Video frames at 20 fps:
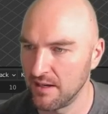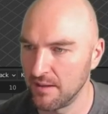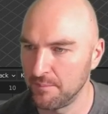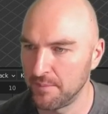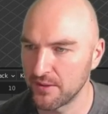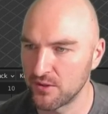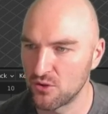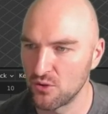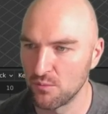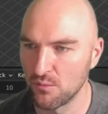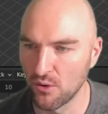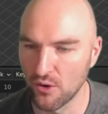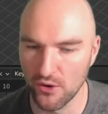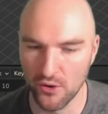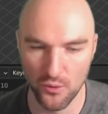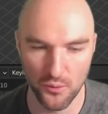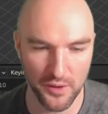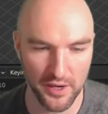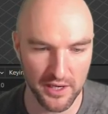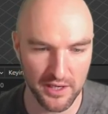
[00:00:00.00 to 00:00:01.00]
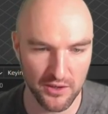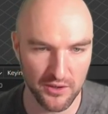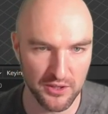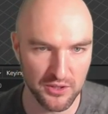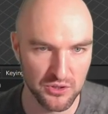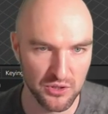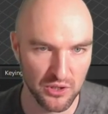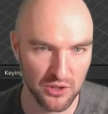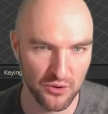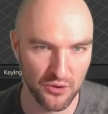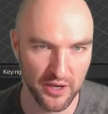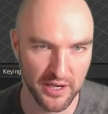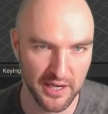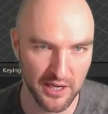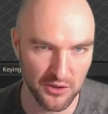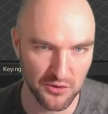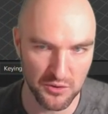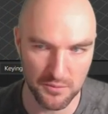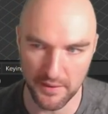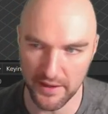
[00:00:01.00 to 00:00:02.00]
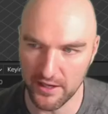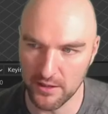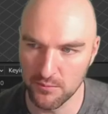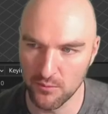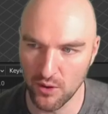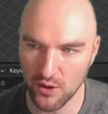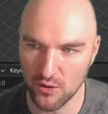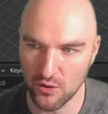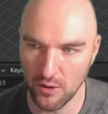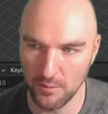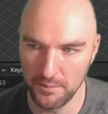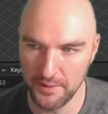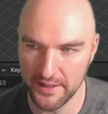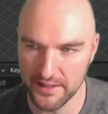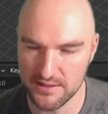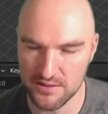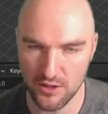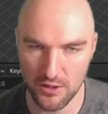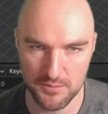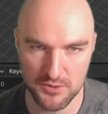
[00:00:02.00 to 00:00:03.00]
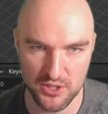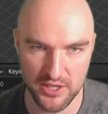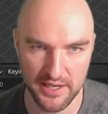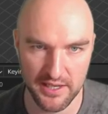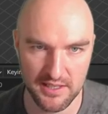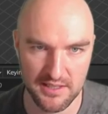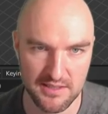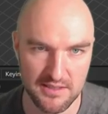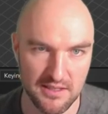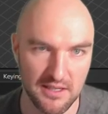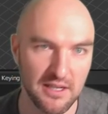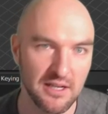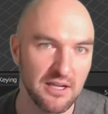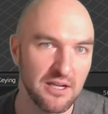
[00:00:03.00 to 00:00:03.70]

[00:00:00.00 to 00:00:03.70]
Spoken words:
But tomorrow we are going to learn how to make more complex objects.